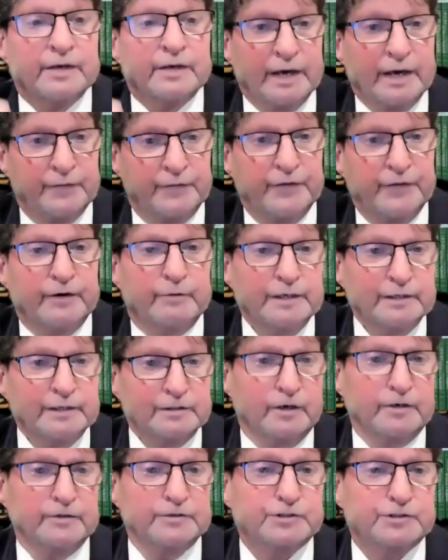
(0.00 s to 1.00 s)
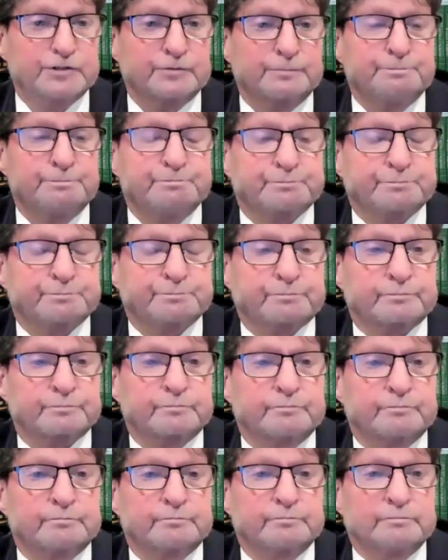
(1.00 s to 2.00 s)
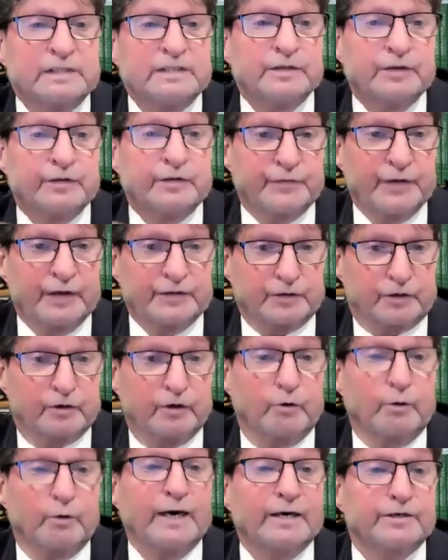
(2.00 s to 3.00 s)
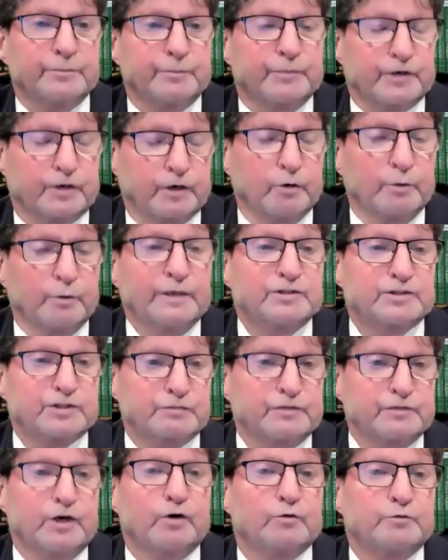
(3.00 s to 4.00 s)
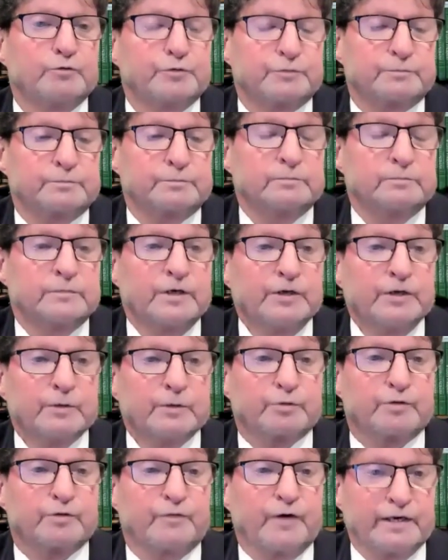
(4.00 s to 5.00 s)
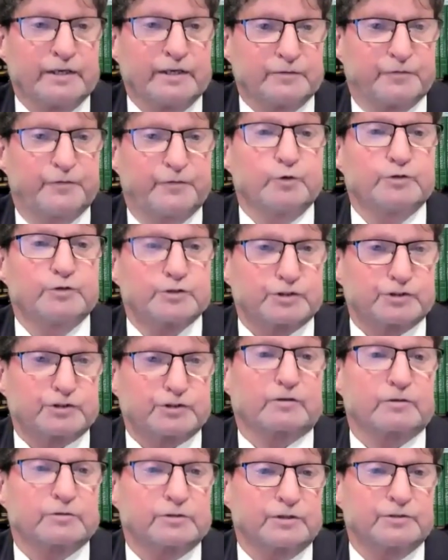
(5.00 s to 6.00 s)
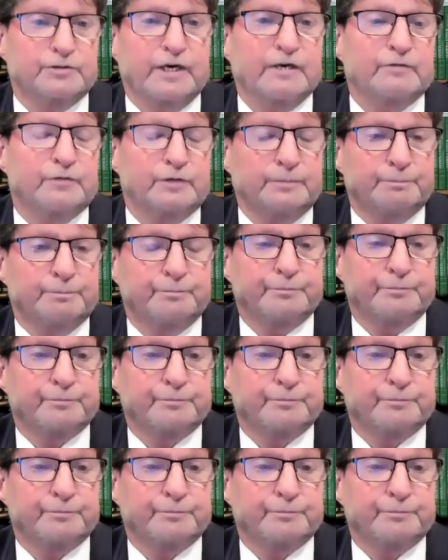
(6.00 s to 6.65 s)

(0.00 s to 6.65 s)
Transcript: and there he learns that the Kohanim, the Kohens of Nov, provided food and succor to David,